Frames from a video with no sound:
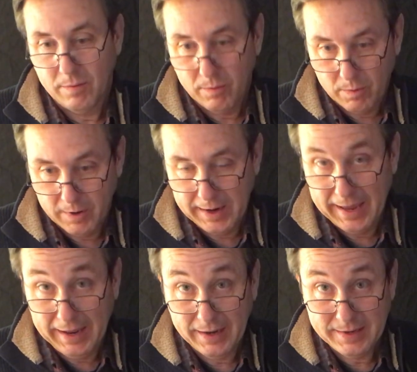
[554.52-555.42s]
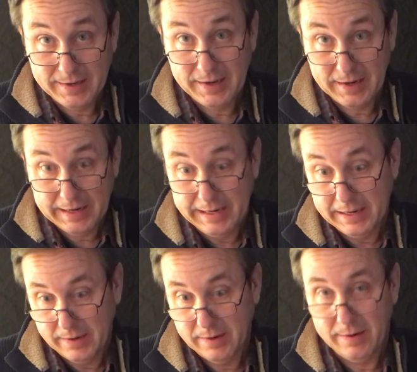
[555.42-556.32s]
or A, D, E,
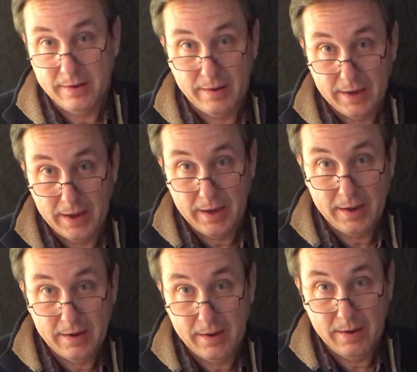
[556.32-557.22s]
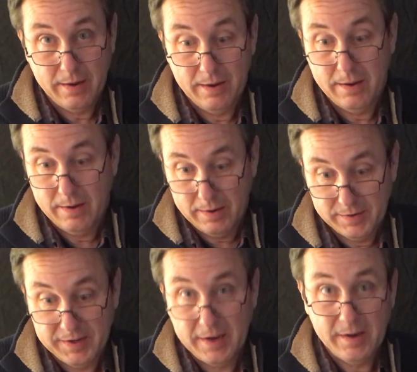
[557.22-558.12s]
A,
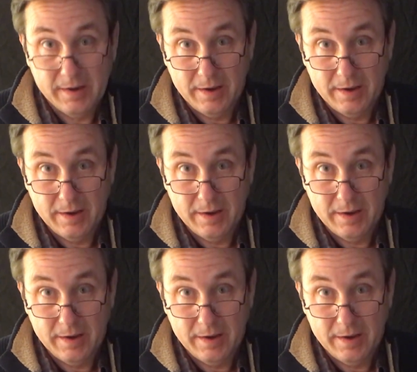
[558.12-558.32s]
D,